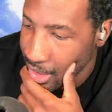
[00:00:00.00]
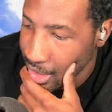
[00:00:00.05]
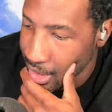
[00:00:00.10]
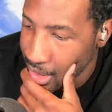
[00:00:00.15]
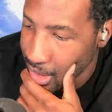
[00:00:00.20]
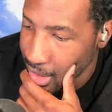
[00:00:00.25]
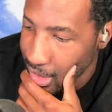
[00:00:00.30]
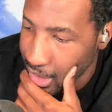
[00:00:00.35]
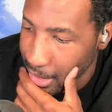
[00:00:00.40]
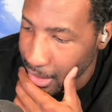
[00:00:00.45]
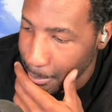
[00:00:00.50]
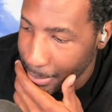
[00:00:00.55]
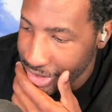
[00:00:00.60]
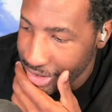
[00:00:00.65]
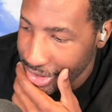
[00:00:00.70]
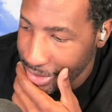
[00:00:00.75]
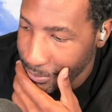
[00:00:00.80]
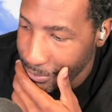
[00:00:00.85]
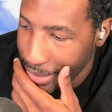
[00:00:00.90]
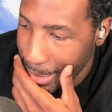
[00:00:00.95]
And then
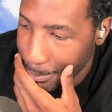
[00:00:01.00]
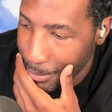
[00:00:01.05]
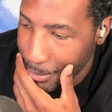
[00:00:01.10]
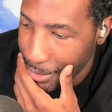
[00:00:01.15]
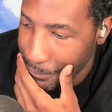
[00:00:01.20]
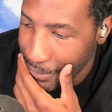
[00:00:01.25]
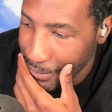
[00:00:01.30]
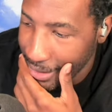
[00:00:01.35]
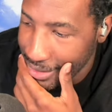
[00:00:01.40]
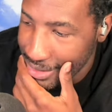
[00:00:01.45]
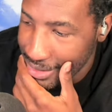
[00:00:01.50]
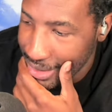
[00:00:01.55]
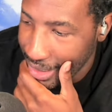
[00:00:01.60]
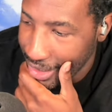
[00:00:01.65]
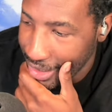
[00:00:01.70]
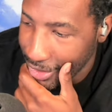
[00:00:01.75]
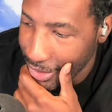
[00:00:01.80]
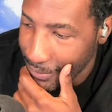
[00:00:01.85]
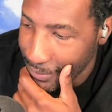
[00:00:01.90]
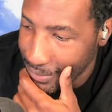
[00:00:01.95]
Mystic Raptor, if I was
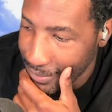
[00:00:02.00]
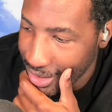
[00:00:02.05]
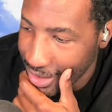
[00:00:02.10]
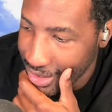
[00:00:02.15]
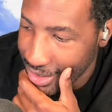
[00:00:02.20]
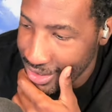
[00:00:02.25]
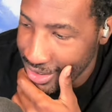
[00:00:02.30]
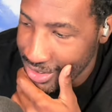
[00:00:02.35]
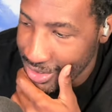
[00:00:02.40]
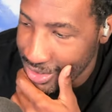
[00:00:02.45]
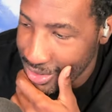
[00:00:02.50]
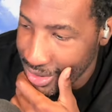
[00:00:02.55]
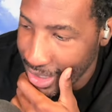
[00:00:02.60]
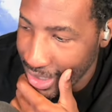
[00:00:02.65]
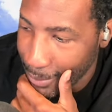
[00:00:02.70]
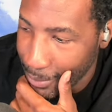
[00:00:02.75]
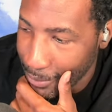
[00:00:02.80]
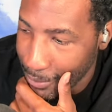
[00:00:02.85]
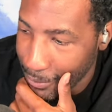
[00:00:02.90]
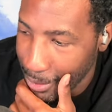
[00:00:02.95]
second or even third year student, I
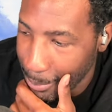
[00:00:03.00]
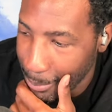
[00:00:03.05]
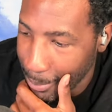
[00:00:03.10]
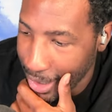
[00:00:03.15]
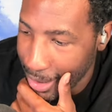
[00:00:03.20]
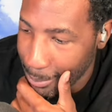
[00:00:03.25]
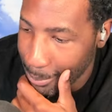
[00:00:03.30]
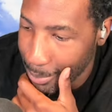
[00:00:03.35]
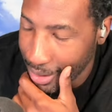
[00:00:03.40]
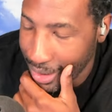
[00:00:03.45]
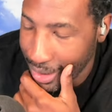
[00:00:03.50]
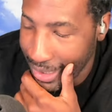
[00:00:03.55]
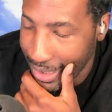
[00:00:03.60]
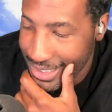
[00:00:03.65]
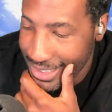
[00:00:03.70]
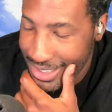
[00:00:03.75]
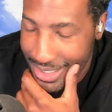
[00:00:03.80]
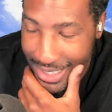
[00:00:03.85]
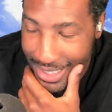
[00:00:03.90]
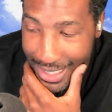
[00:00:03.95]
wouldn't really mind. But on
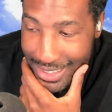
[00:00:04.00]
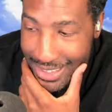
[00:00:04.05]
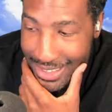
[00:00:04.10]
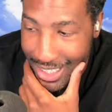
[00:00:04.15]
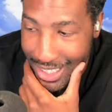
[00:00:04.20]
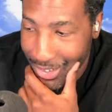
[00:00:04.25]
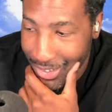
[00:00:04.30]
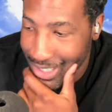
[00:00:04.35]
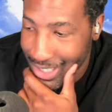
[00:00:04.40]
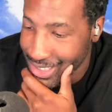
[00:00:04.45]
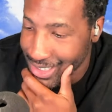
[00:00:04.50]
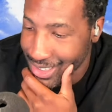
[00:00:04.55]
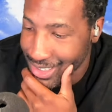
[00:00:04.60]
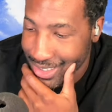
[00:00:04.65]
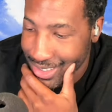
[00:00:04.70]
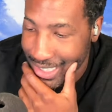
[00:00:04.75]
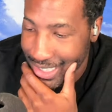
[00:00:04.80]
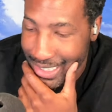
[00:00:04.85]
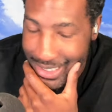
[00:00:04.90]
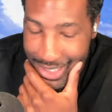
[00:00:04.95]
last year, yeah, that's kind of crazy.
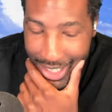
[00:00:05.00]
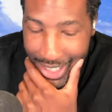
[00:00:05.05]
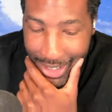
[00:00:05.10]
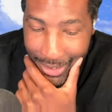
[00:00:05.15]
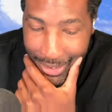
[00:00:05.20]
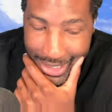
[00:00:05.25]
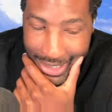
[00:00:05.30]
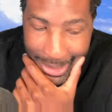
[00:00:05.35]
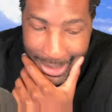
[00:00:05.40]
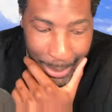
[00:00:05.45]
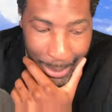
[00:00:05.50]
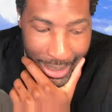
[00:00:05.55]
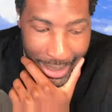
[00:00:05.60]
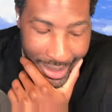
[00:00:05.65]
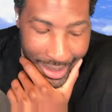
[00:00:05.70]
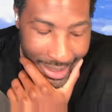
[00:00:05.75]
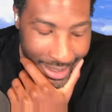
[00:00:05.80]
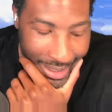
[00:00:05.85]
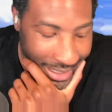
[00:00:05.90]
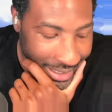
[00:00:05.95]
That is kind of crazy, man.
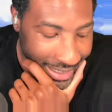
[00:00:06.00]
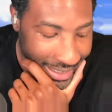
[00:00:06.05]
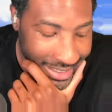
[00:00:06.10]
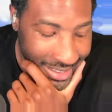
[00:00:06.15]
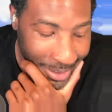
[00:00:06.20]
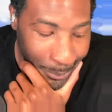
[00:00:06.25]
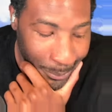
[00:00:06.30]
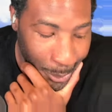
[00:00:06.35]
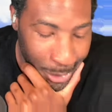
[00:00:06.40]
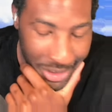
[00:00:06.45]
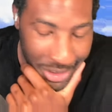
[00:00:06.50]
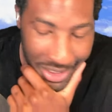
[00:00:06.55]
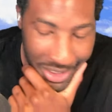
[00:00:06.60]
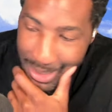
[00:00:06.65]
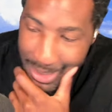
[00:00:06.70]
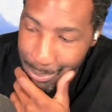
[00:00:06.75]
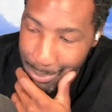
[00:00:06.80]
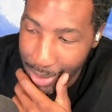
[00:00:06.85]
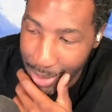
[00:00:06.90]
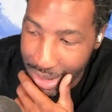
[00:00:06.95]
And that's
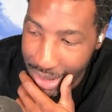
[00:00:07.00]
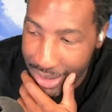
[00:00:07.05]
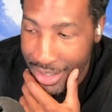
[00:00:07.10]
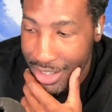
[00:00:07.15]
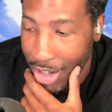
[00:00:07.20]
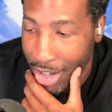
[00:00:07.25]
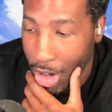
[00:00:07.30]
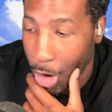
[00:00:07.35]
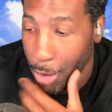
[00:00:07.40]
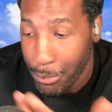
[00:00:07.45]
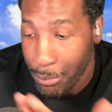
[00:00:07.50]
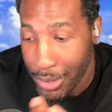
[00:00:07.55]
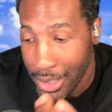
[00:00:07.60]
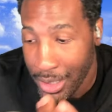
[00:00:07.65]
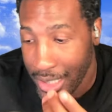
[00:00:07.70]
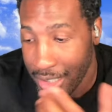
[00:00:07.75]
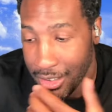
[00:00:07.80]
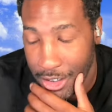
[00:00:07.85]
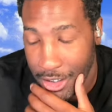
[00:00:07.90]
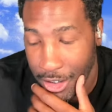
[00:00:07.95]
unfortunate. But
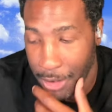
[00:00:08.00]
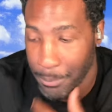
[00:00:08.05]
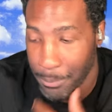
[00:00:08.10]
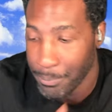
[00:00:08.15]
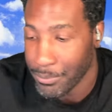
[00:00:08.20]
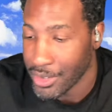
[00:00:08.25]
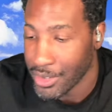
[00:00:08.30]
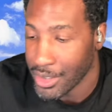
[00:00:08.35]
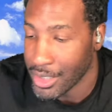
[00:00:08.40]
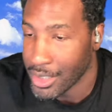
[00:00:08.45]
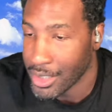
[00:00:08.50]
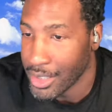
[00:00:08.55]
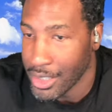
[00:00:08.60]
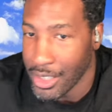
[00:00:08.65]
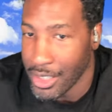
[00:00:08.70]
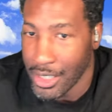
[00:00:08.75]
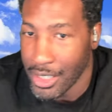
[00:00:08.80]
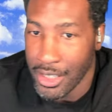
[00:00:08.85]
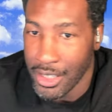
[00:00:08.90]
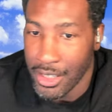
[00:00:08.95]
hopefully,
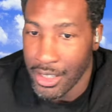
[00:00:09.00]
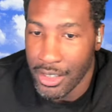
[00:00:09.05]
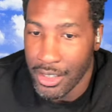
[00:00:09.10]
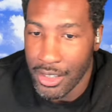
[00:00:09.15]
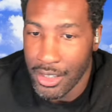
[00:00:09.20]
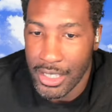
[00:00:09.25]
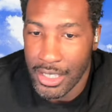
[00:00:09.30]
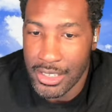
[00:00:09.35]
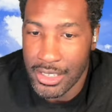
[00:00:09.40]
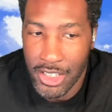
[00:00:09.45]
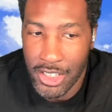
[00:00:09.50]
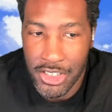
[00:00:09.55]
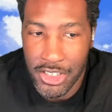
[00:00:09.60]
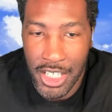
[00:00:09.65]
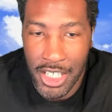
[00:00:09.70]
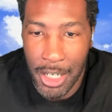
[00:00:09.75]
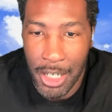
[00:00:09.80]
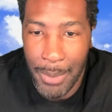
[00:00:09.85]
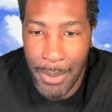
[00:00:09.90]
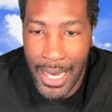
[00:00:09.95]
it starts to
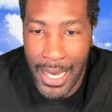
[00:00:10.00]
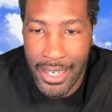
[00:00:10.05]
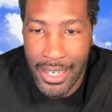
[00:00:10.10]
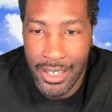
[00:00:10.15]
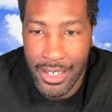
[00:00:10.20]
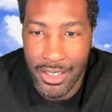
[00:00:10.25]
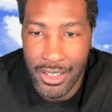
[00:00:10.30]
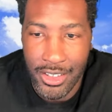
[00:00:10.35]
come back.